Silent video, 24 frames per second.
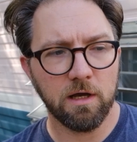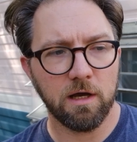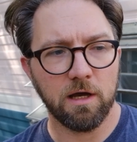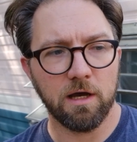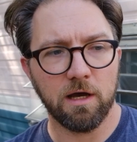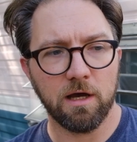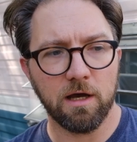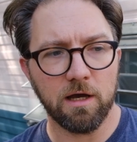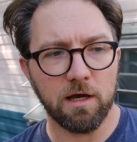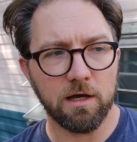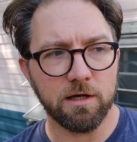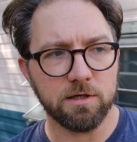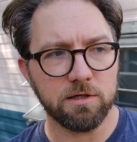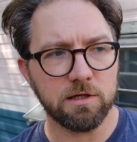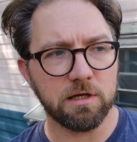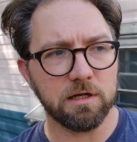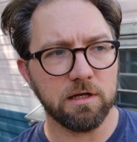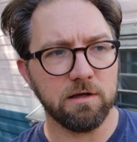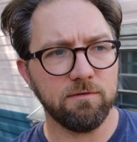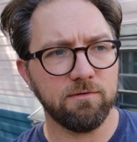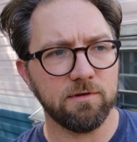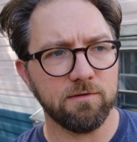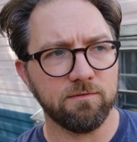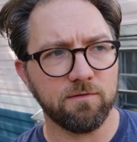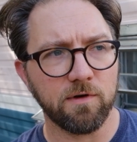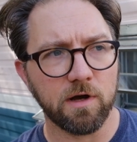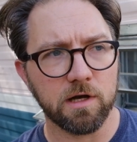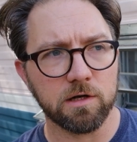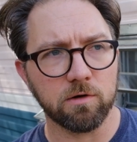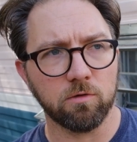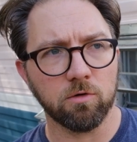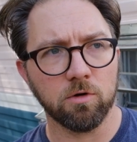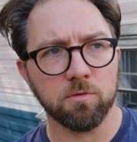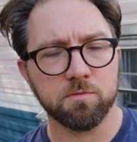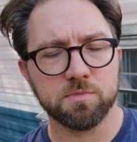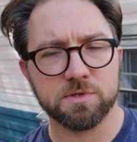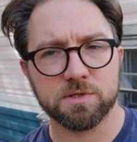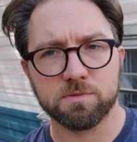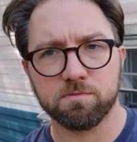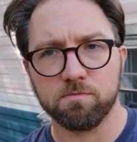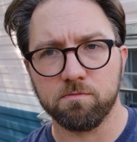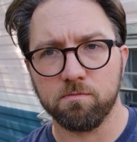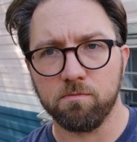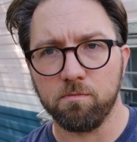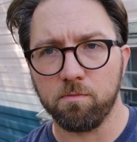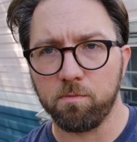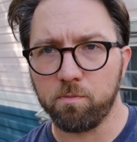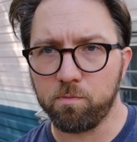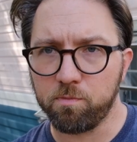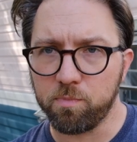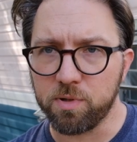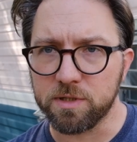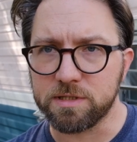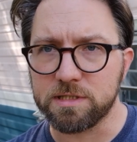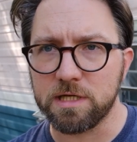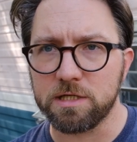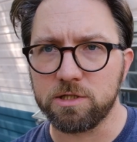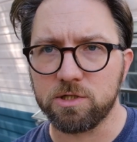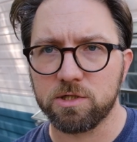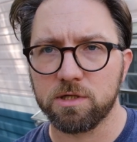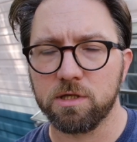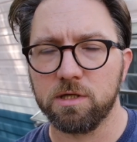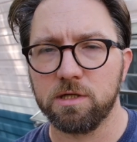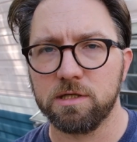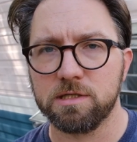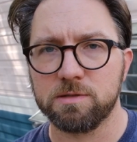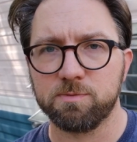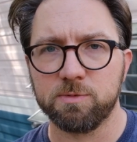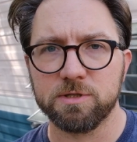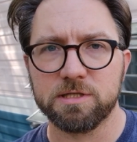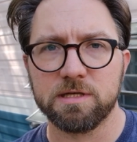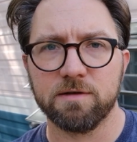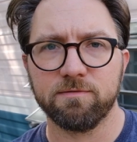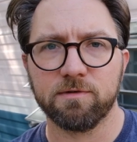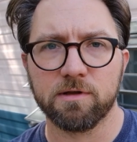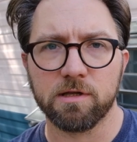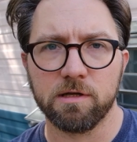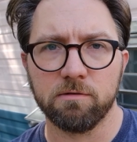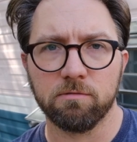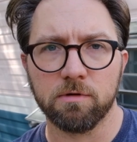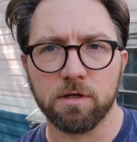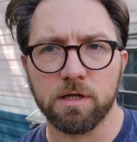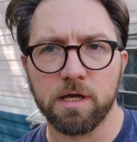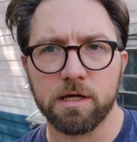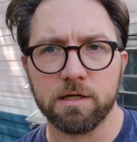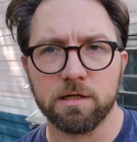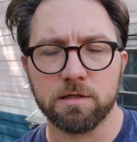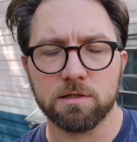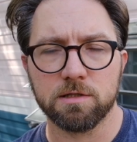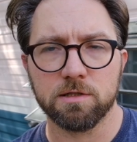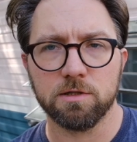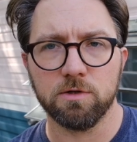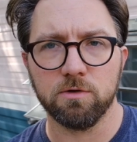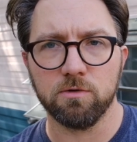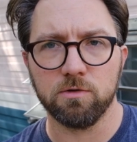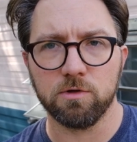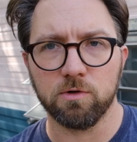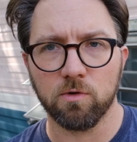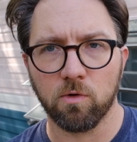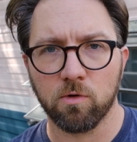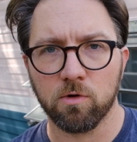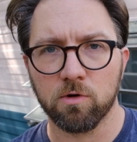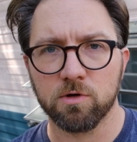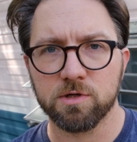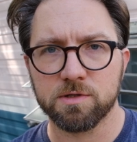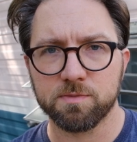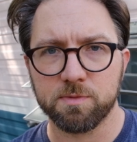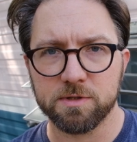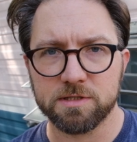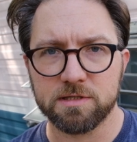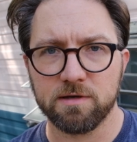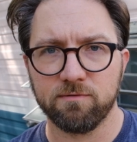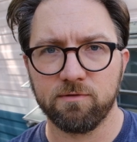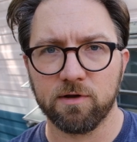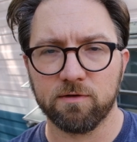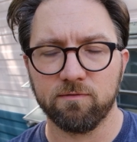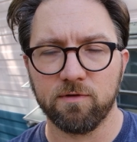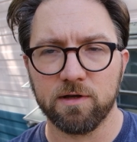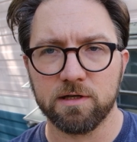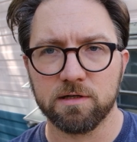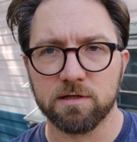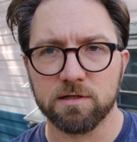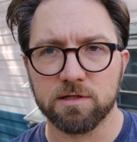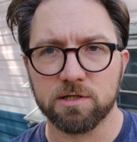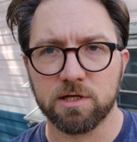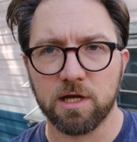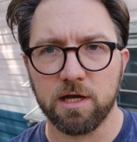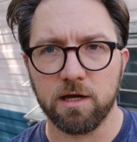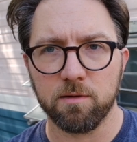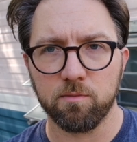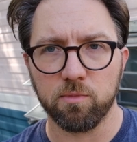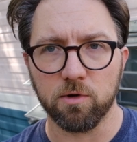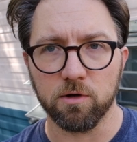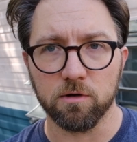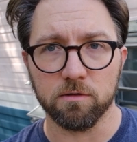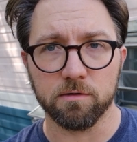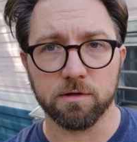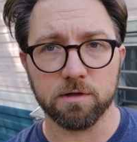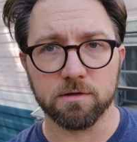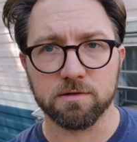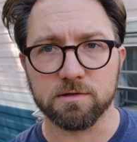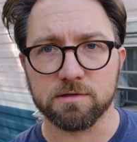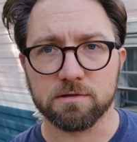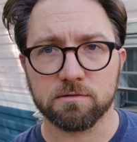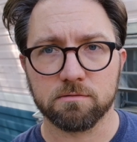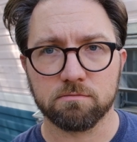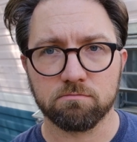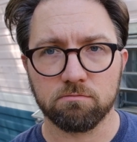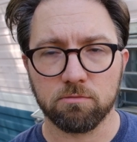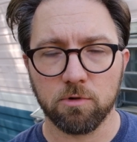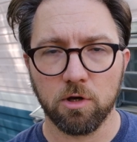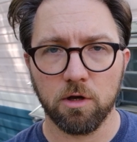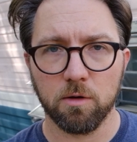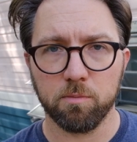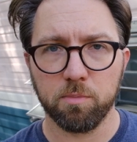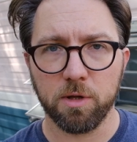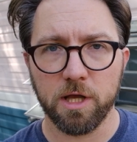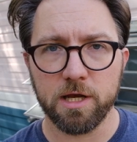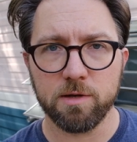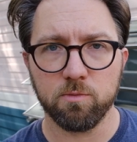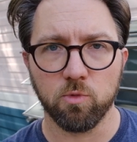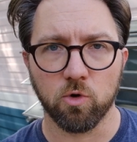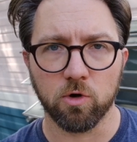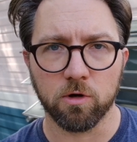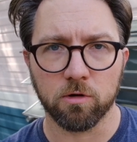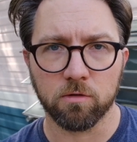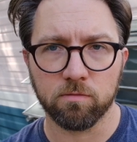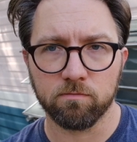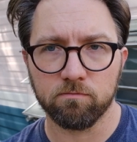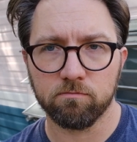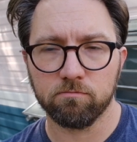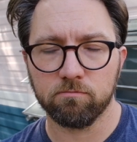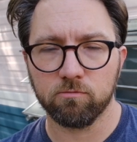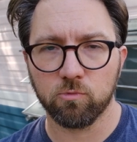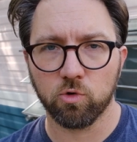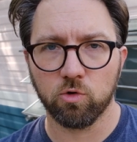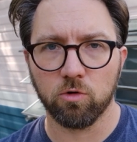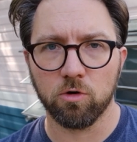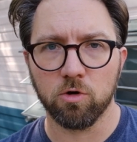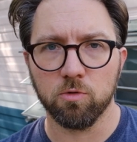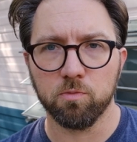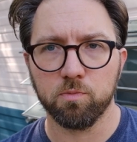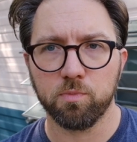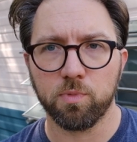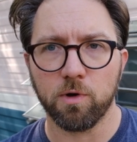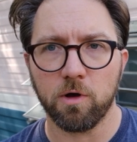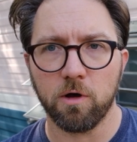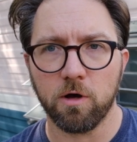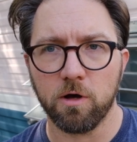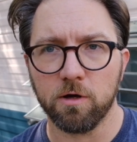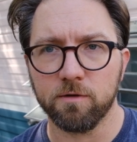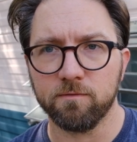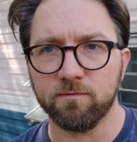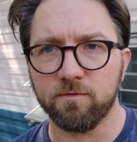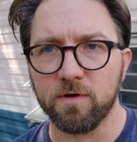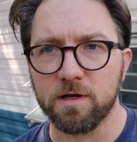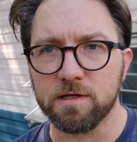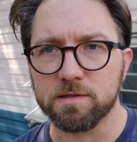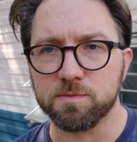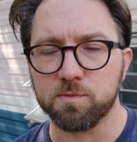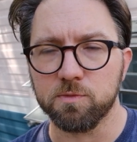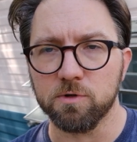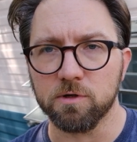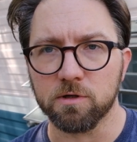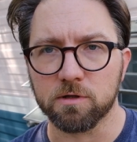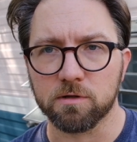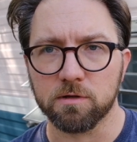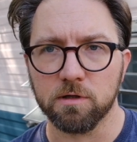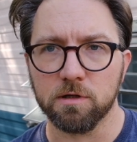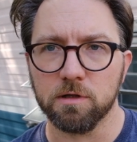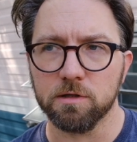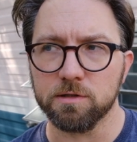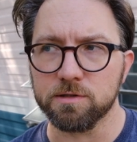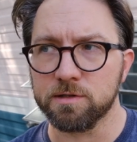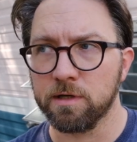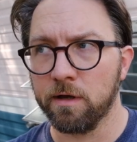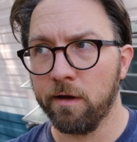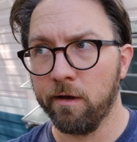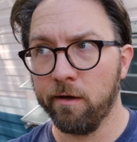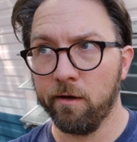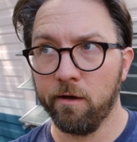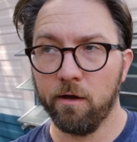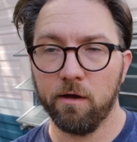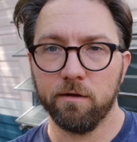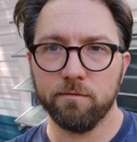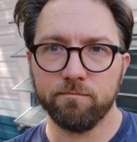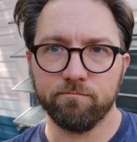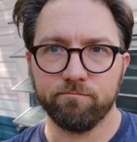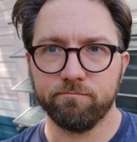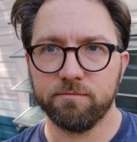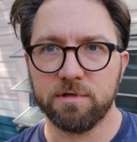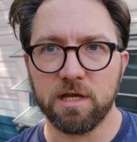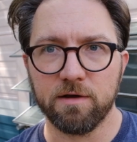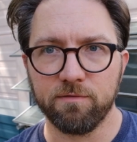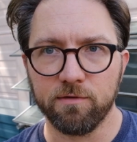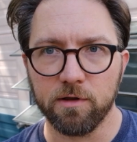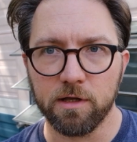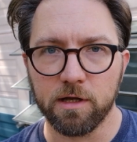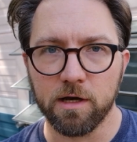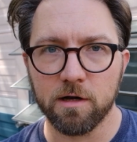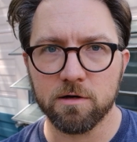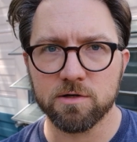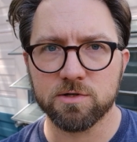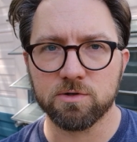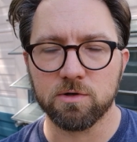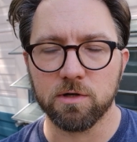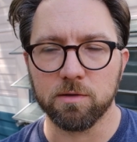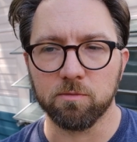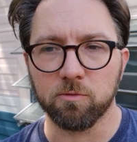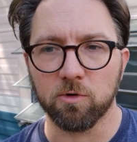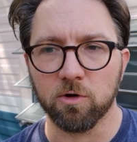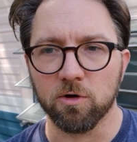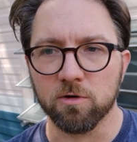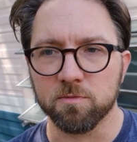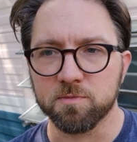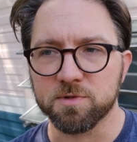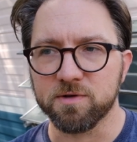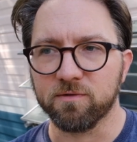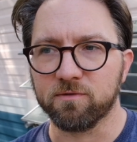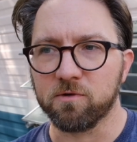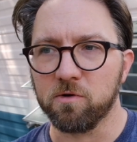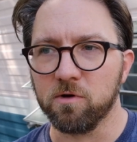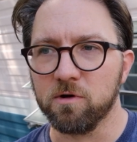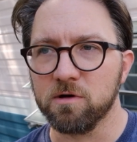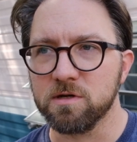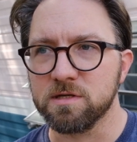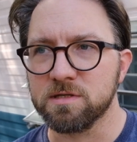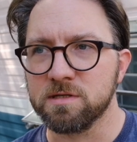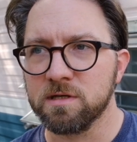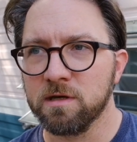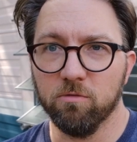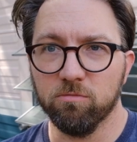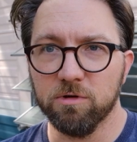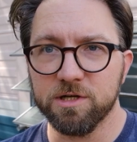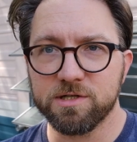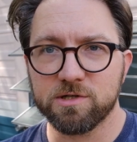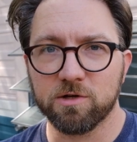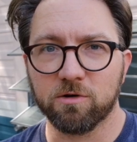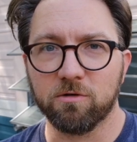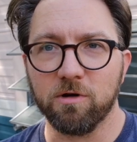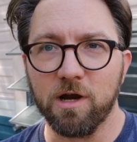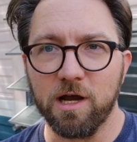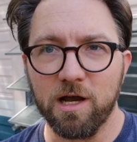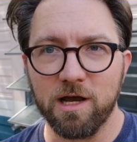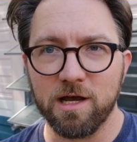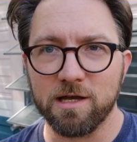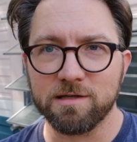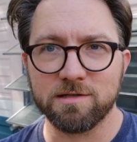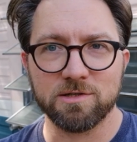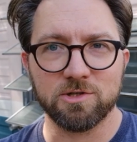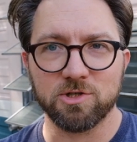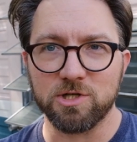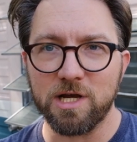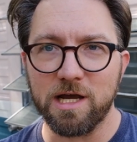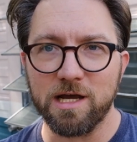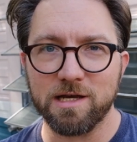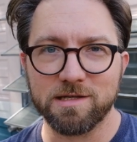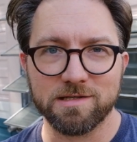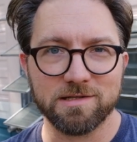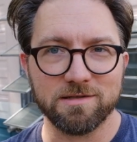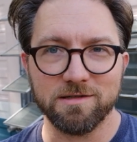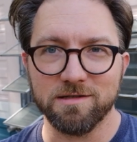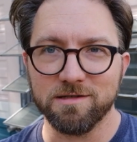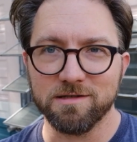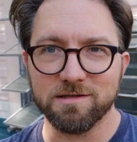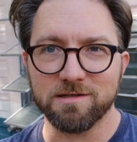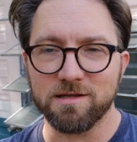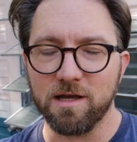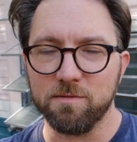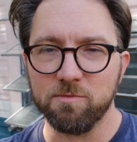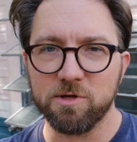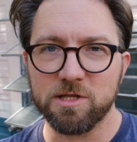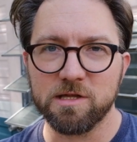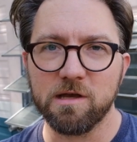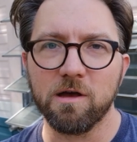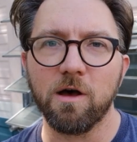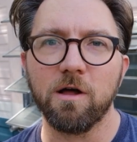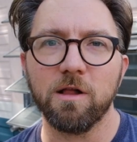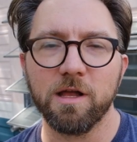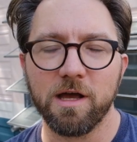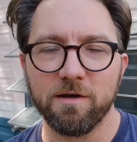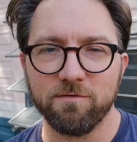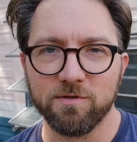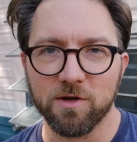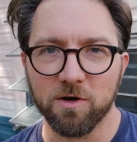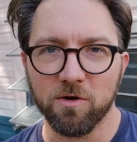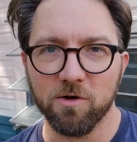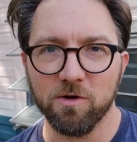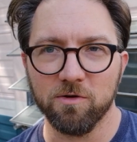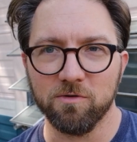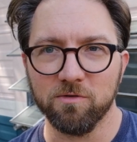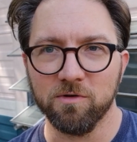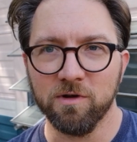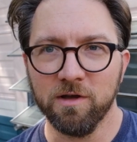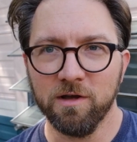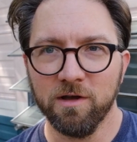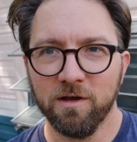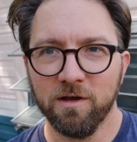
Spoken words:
You can even find groups potentially specifically related to your specific vintage camper. There's a Playmore group on Facebook. There's definitely Airstream groups, of course. Aristocrats, Shastas, they all have their own